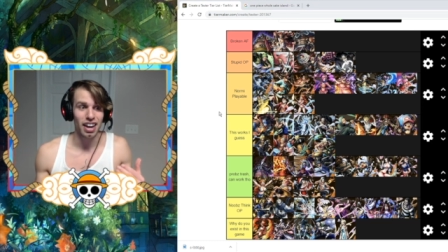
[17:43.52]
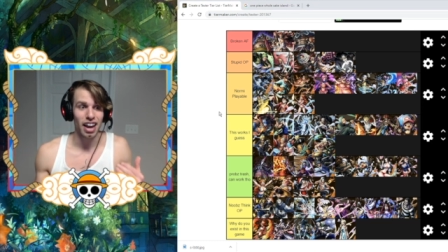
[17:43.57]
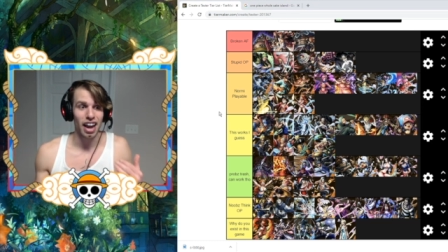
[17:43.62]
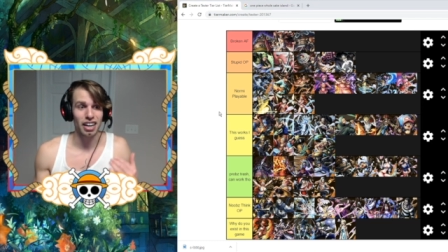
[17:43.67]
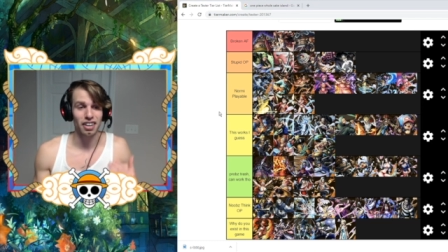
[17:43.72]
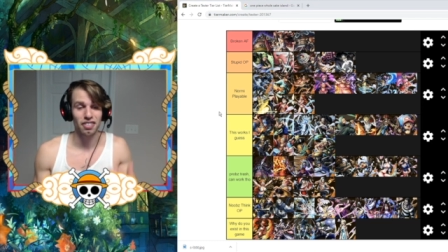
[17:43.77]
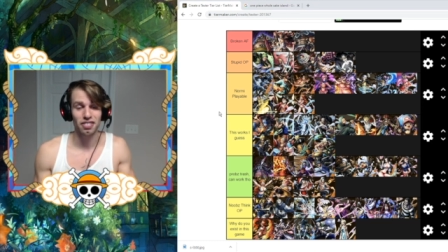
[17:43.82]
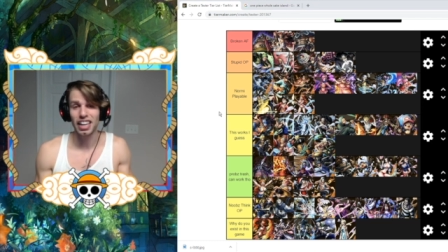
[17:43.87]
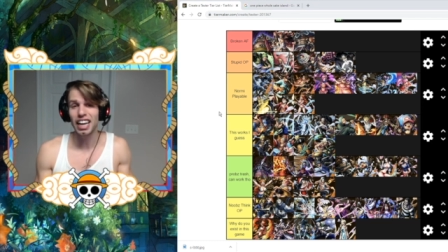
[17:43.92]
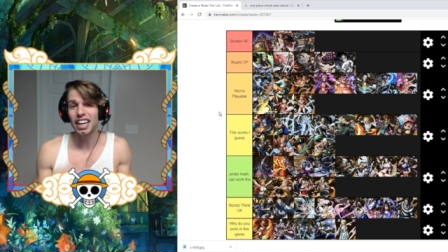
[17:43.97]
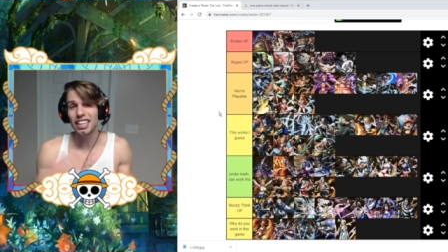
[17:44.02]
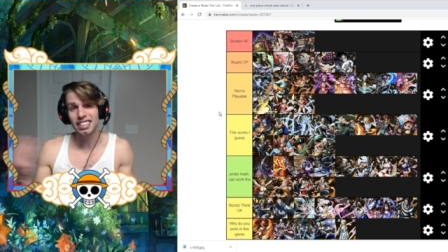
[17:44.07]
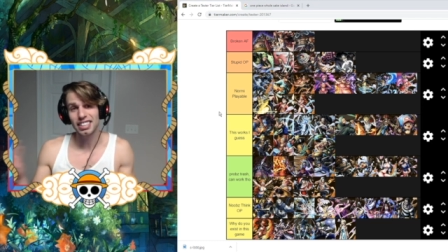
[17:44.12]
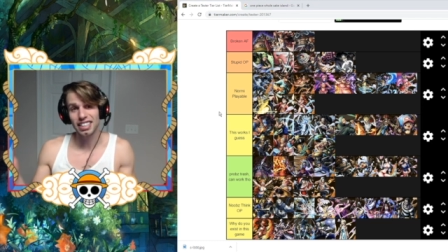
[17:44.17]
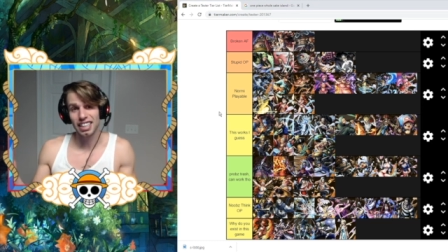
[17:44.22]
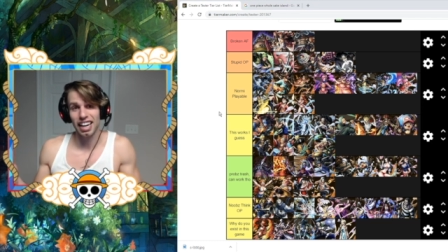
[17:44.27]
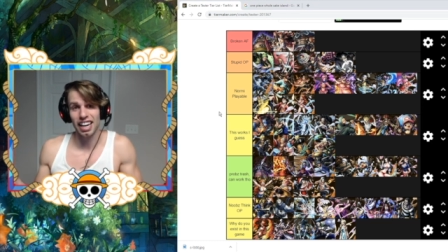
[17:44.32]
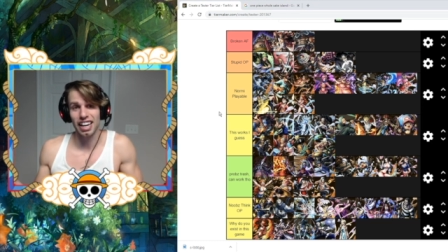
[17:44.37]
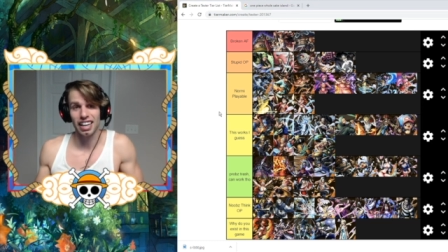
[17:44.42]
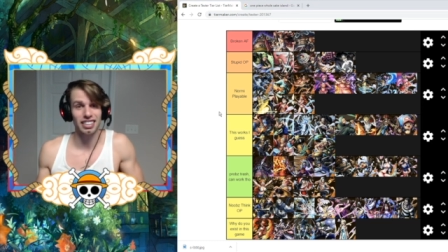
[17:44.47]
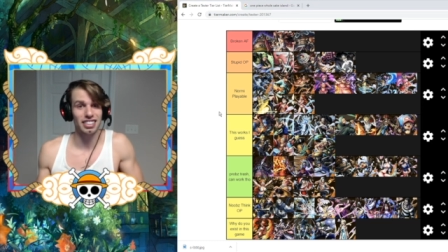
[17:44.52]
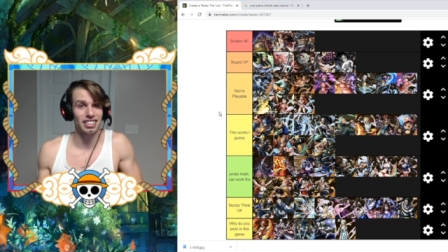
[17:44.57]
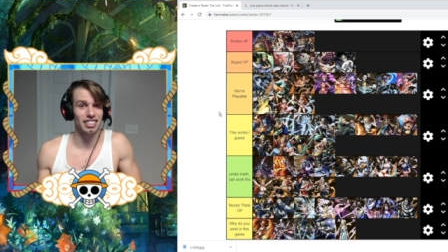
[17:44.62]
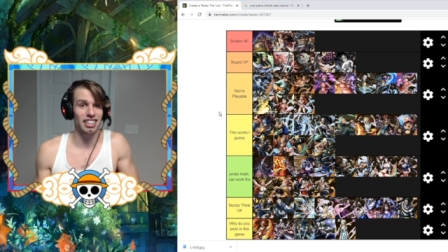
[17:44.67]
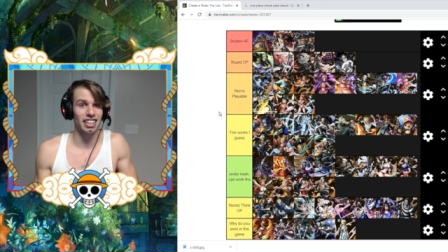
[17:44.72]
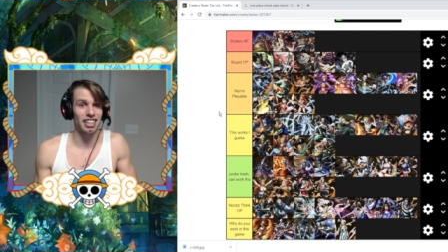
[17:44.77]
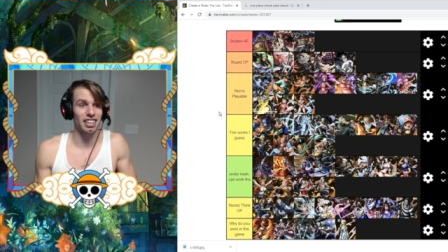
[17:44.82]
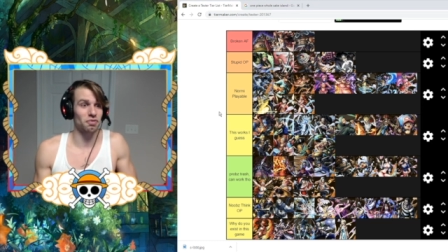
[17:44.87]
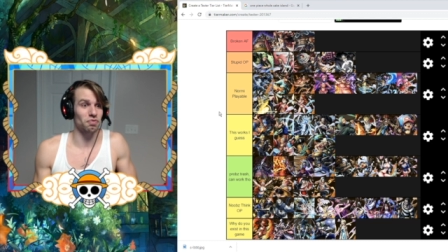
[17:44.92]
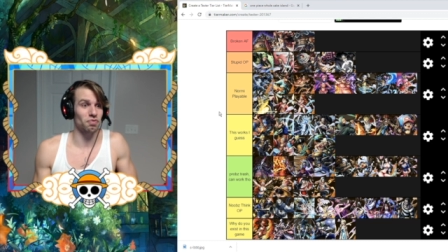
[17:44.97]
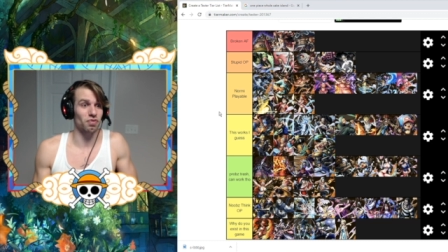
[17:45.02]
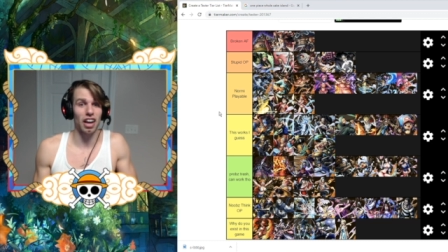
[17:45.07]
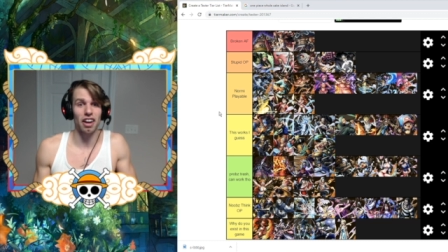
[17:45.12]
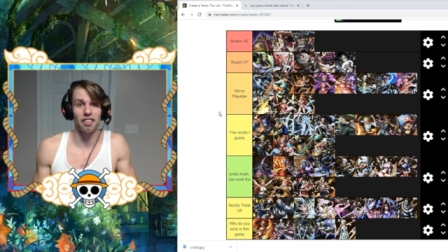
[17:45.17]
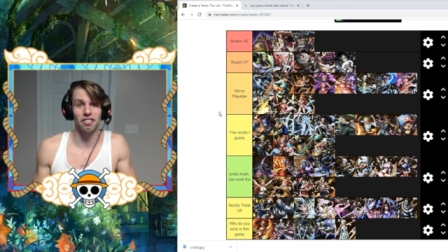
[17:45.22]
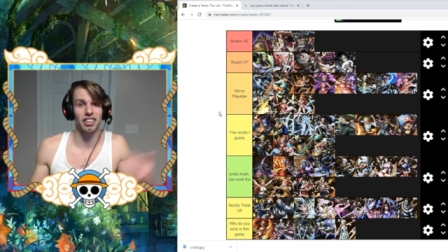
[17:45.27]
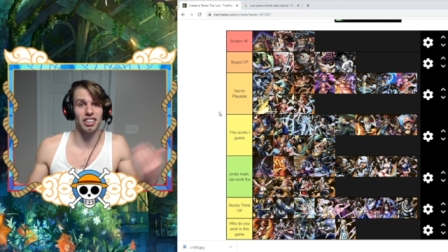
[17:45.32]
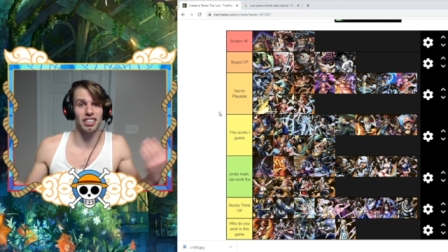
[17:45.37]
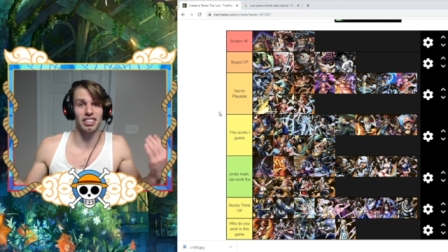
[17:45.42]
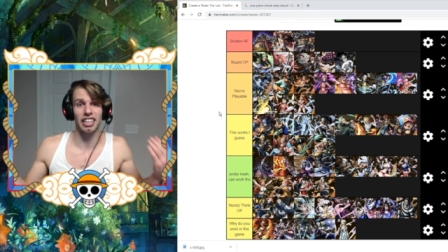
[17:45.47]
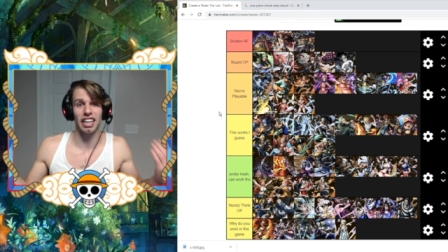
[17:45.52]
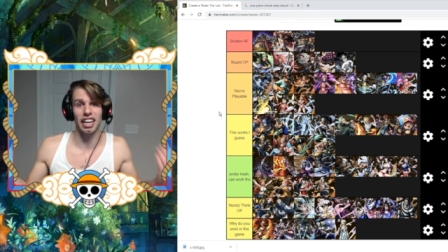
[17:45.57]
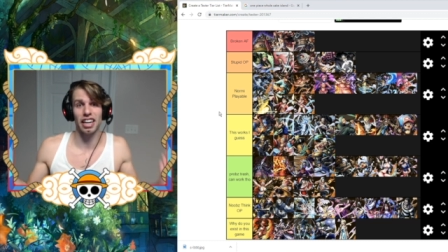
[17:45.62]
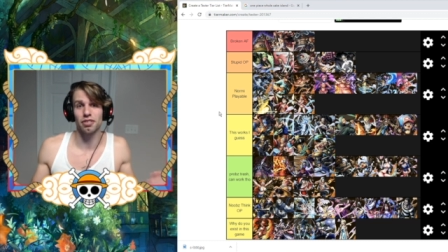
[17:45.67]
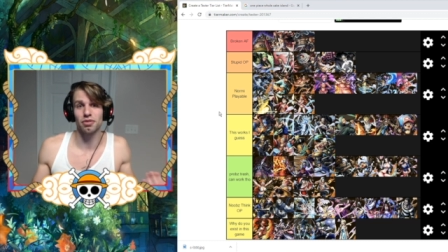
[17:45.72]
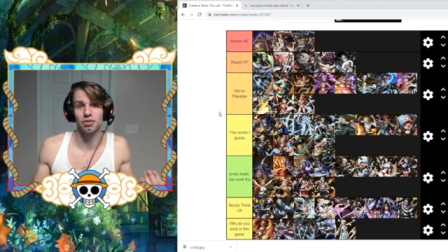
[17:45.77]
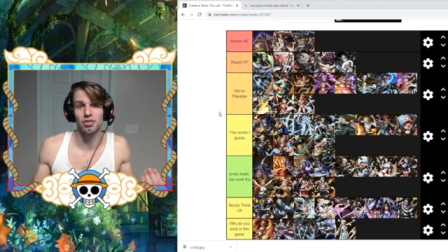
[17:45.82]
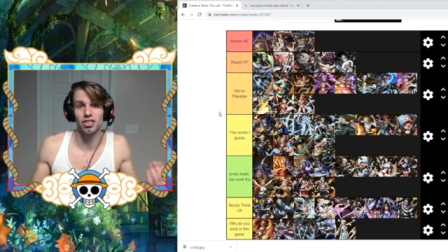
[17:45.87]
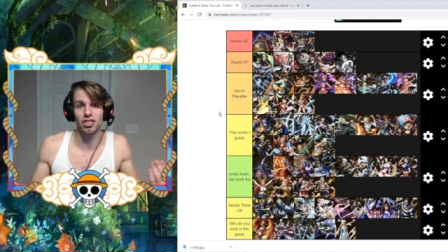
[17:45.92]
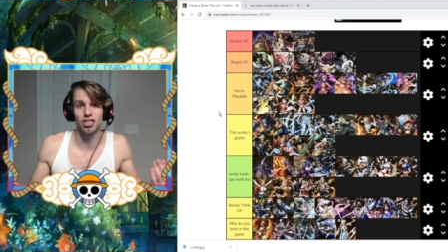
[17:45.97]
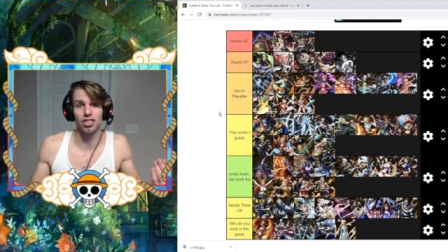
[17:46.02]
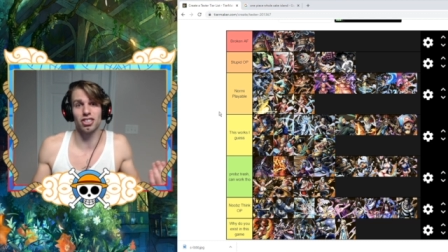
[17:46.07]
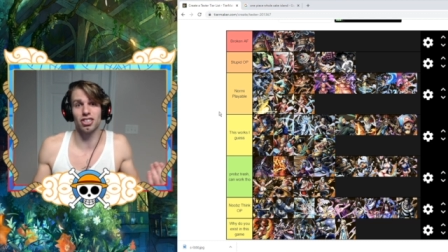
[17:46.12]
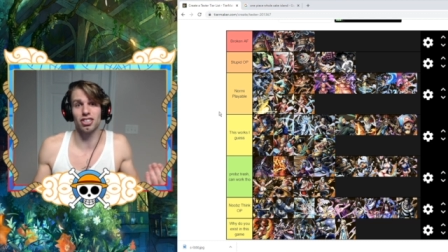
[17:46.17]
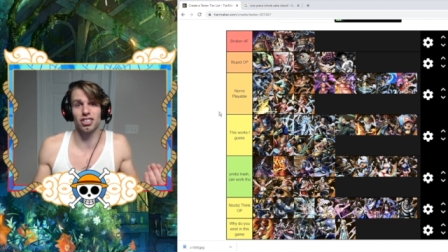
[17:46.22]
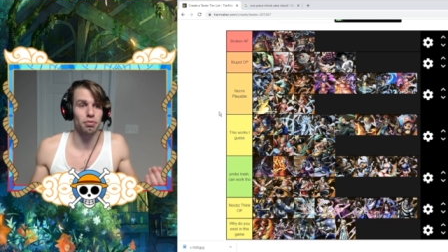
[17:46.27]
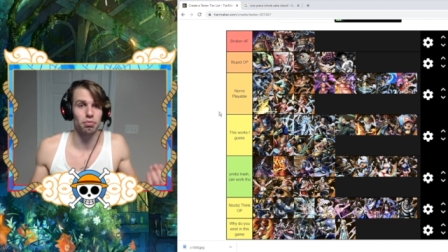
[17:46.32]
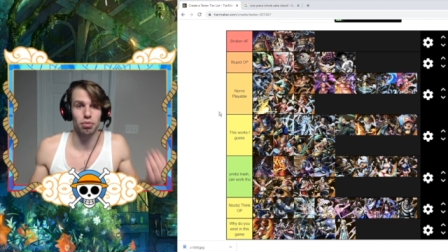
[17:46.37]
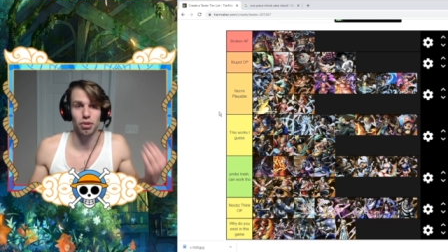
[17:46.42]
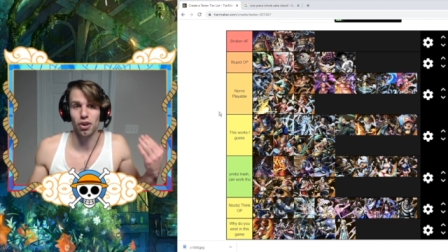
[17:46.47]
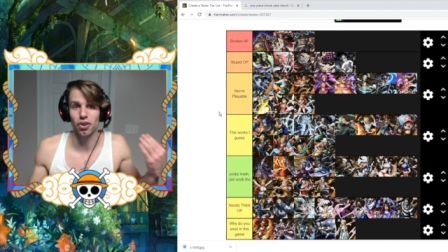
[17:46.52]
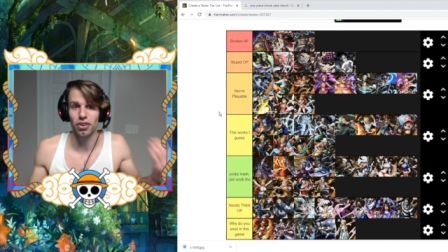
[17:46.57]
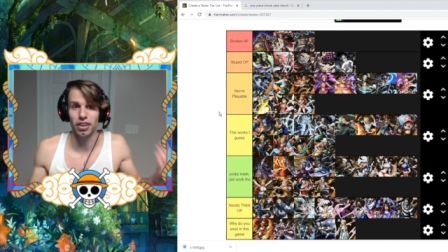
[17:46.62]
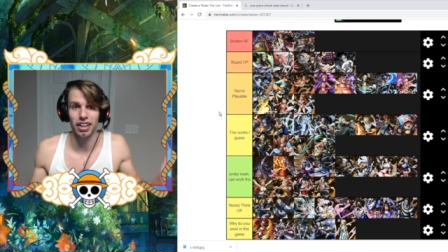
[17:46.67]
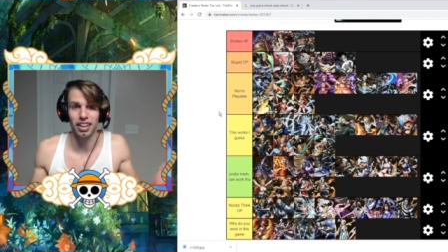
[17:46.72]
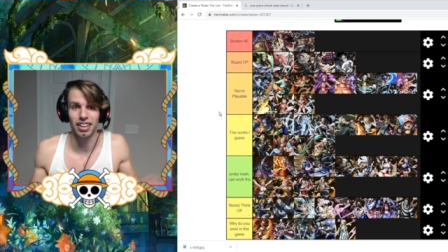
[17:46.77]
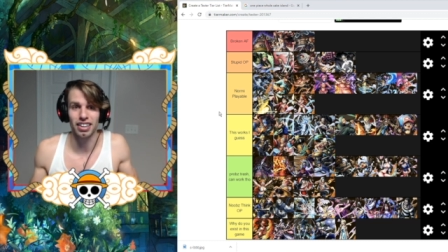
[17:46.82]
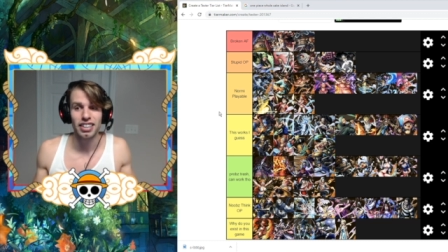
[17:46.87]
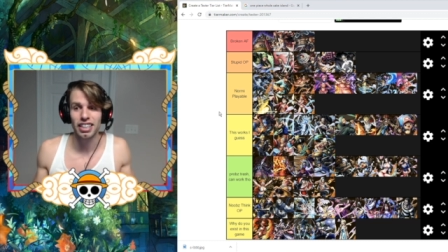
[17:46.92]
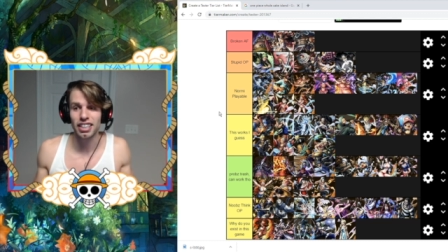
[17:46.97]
And if that's the case, then I feel like the game's just broken.